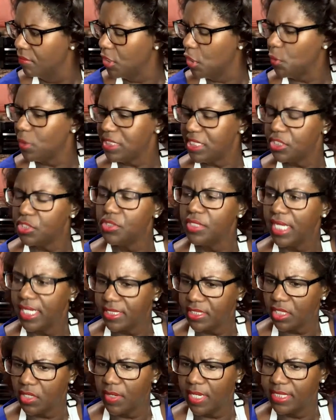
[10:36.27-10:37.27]
no, was it two
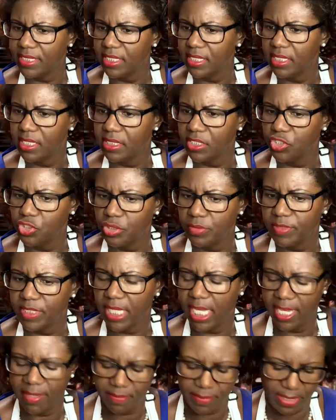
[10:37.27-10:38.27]
days ago I did the shrimp
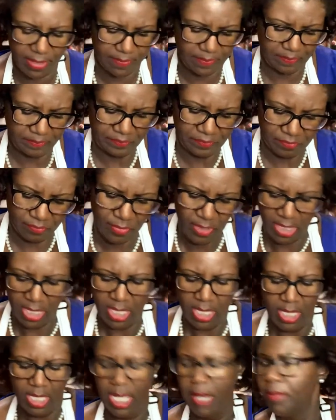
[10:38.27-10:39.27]
scampi?
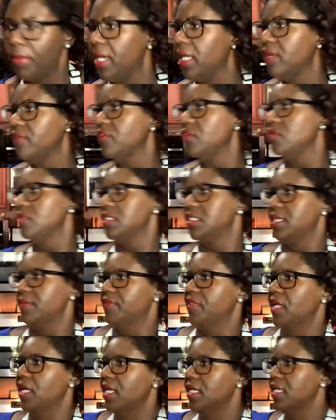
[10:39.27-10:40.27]
I might have used
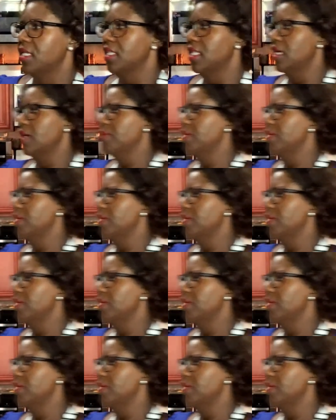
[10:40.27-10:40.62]
up the onion